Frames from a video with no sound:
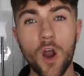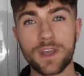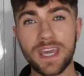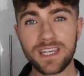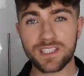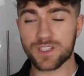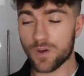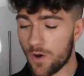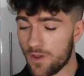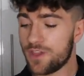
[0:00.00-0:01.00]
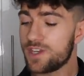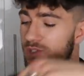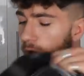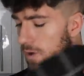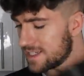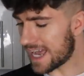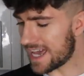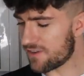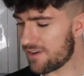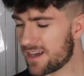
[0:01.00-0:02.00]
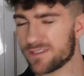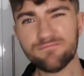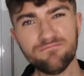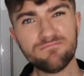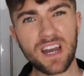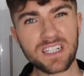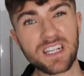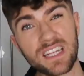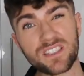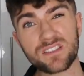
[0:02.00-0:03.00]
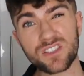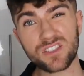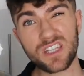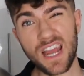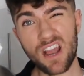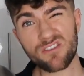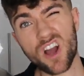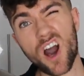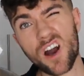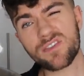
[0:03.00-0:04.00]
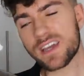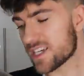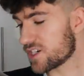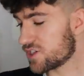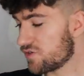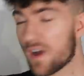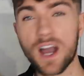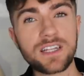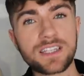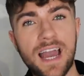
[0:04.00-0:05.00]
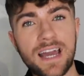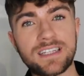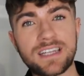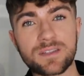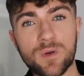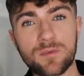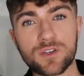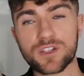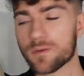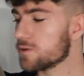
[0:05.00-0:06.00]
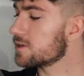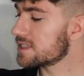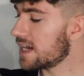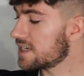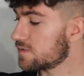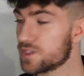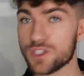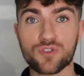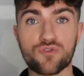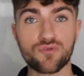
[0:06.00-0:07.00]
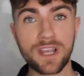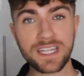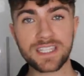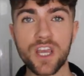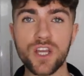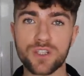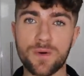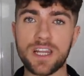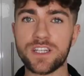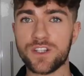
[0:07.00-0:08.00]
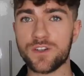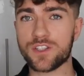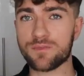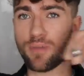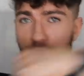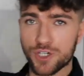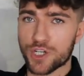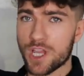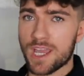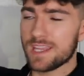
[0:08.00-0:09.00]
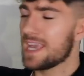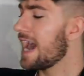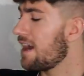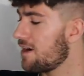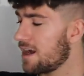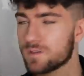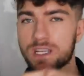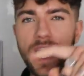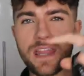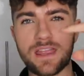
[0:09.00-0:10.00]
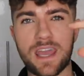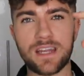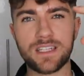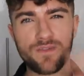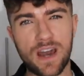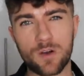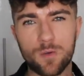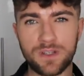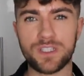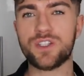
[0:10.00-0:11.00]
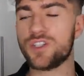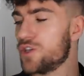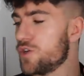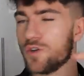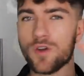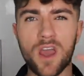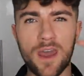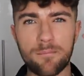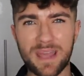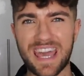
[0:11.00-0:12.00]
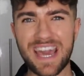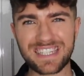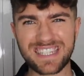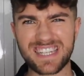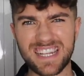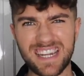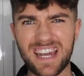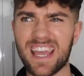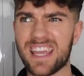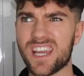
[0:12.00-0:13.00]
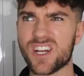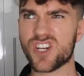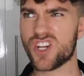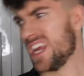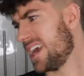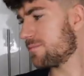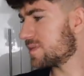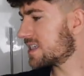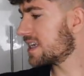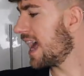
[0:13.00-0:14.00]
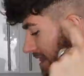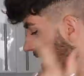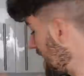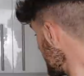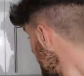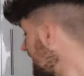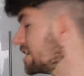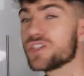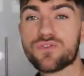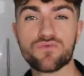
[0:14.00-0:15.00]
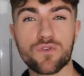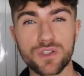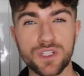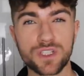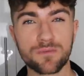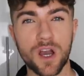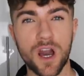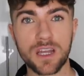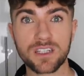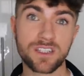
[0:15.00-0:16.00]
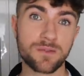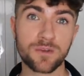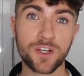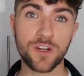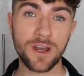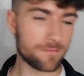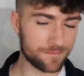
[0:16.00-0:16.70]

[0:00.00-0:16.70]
Okay, so the dough has had around, I'd say like an hour and a half-ish to rise, and it's pretty much double in size, which is great. So what I need to do is punch the air out and then divide it up into 2 baguette-like shapes. And then I need to roast some garlic, so that's what I'm gonna do now.